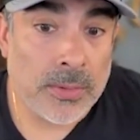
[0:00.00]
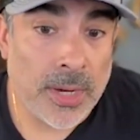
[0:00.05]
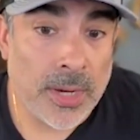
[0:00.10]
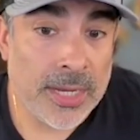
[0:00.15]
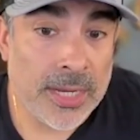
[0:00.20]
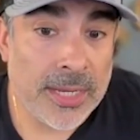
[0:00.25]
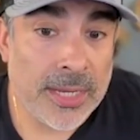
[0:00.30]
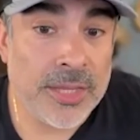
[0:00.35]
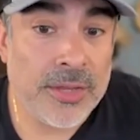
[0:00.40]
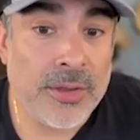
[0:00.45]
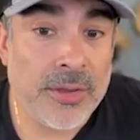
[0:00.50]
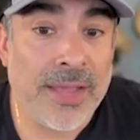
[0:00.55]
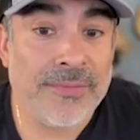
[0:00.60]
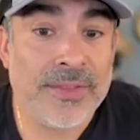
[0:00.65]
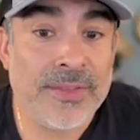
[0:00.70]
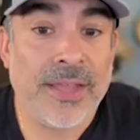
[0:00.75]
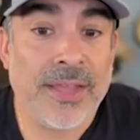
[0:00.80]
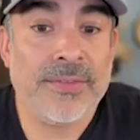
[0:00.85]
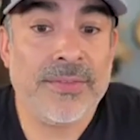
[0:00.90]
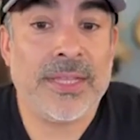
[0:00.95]
right? And you have
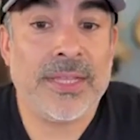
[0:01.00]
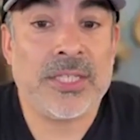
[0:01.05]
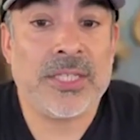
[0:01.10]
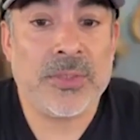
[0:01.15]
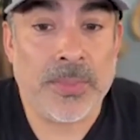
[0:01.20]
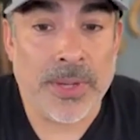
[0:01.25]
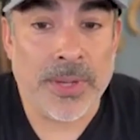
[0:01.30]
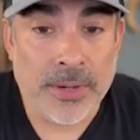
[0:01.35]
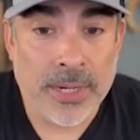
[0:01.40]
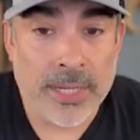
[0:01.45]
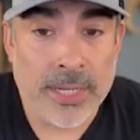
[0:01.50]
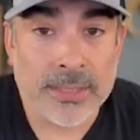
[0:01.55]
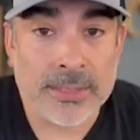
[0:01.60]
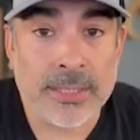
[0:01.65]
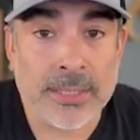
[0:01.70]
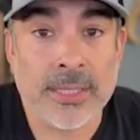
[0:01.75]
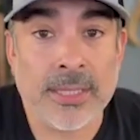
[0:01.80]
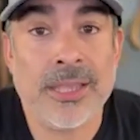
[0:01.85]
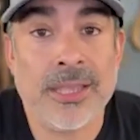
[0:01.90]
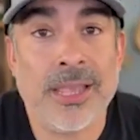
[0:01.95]
to have the experience
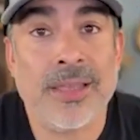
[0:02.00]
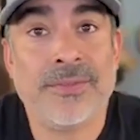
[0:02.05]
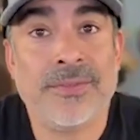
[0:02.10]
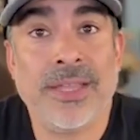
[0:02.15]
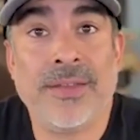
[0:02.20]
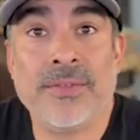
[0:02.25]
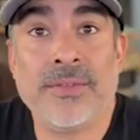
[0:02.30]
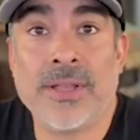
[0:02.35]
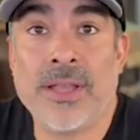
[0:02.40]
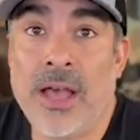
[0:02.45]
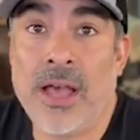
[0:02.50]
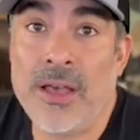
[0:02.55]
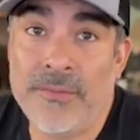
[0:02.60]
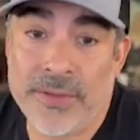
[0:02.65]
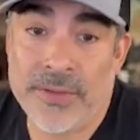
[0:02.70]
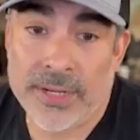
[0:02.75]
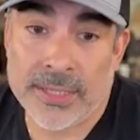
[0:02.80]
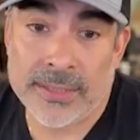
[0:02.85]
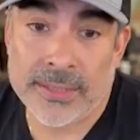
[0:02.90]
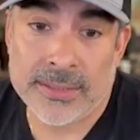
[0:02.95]
and then you have to have the
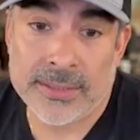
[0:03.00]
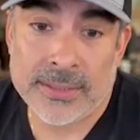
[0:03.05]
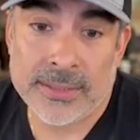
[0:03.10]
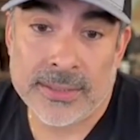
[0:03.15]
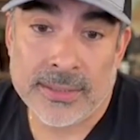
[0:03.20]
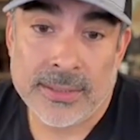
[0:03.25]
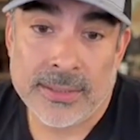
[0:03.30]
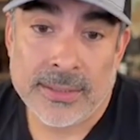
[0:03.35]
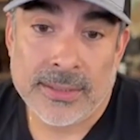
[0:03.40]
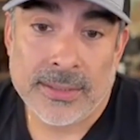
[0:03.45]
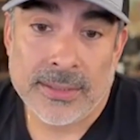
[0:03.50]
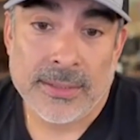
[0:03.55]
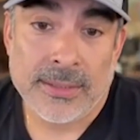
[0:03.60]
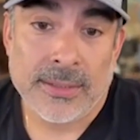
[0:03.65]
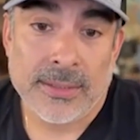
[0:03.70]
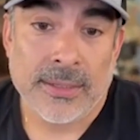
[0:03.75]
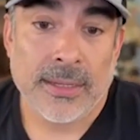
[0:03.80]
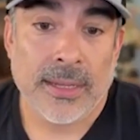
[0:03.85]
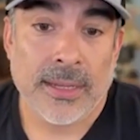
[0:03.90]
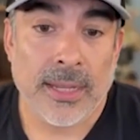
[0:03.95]
confidence.
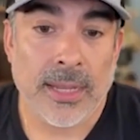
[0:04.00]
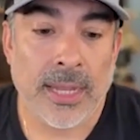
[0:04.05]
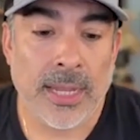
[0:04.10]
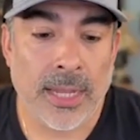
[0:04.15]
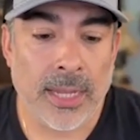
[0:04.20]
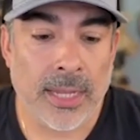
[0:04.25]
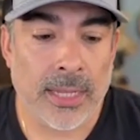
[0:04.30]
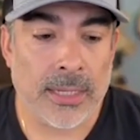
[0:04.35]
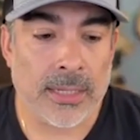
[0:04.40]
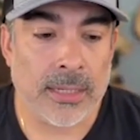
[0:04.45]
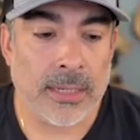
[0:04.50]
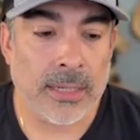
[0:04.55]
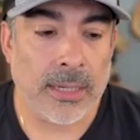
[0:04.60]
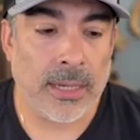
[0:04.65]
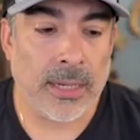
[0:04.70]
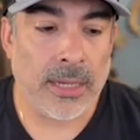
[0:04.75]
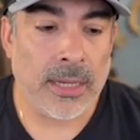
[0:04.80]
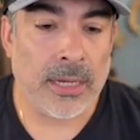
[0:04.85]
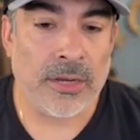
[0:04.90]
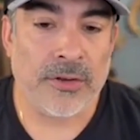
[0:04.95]
And
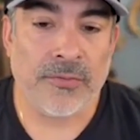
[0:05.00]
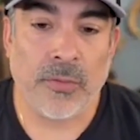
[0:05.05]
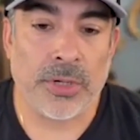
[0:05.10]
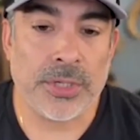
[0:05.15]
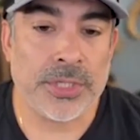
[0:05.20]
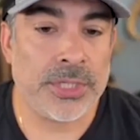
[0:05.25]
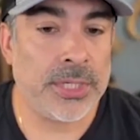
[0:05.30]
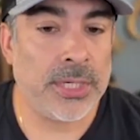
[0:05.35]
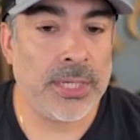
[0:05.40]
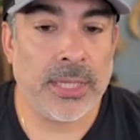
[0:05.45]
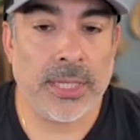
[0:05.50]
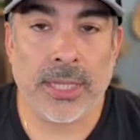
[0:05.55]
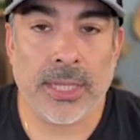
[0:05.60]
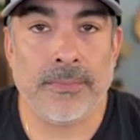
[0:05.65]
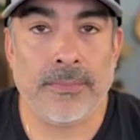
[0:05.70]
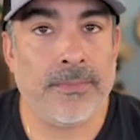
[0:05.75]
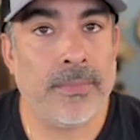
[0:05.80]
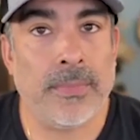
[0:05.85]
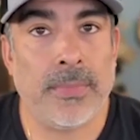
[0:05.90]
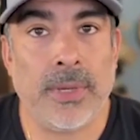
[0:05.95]
and
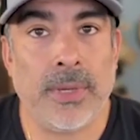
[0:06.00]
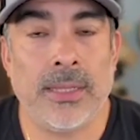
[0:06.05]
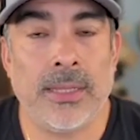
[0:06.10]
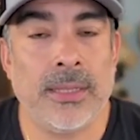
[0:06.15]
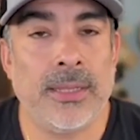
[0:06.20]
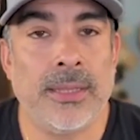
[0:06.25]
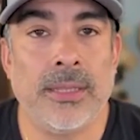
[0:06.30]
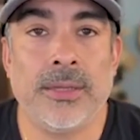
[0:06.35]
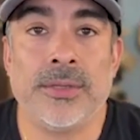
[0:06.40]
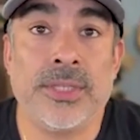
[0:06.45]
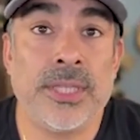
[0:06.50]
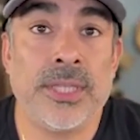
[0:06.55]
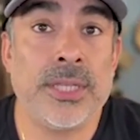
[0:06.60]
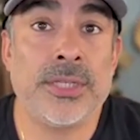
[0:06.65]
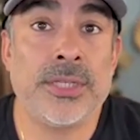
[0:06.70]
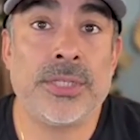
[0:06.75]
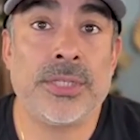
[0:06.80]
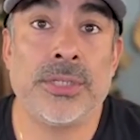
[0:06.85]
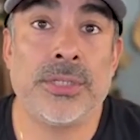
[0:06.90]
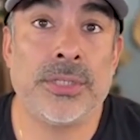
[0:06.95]
unfortunately, those
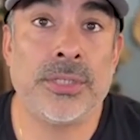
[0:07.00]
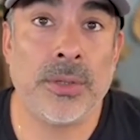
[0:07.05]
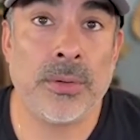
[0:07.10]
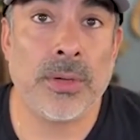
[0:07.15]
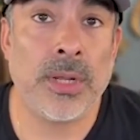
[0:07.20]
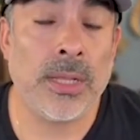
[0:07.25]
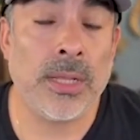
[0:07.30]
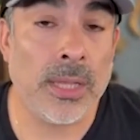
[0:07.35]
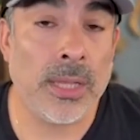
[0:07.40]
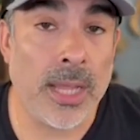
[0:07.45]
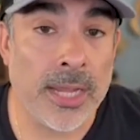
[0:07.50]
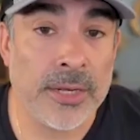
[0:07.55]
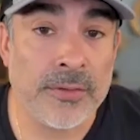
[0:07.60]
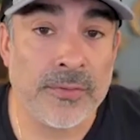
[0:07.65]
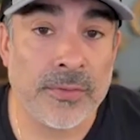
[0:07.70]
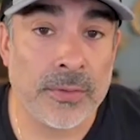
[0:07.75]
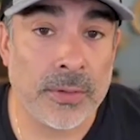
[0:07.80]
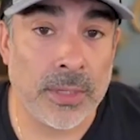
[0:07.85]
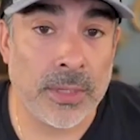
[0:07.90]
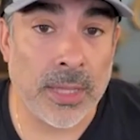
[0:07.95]
things just don't align
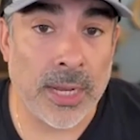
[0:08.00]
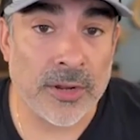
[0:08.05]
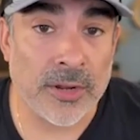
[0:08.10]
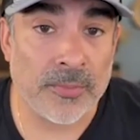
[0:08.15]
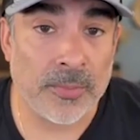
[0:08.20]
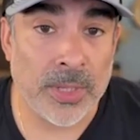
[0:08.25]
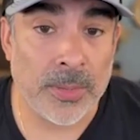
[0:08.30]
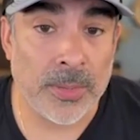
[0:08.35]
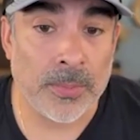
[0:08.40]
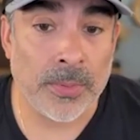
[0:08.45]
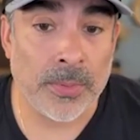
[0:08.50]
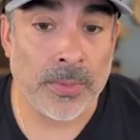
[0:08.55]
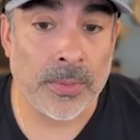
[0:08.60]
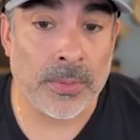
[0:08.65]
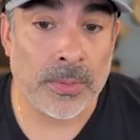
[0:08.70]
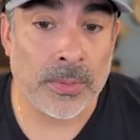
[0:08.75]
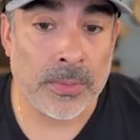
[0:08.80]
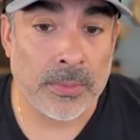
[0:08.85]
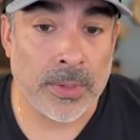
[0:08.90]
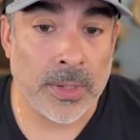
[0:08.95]
for a lot of
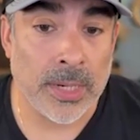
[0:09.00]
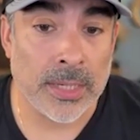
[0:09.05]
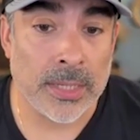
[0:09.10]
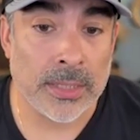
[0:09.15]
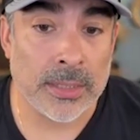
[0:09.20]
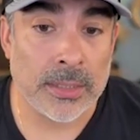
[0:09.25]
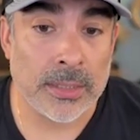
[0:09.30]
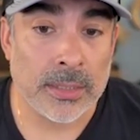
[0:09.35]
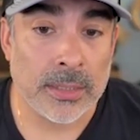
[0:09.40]
people, right?